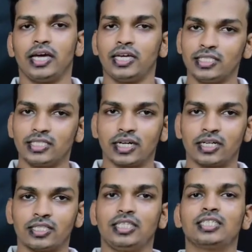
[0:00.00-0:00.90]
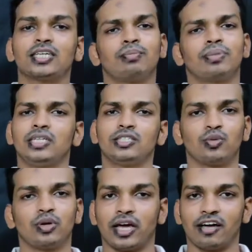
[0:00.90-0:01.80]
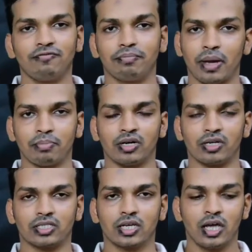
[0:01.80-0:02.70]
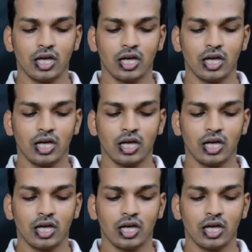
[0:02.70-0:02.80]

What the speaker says: Instead, these companies will have members.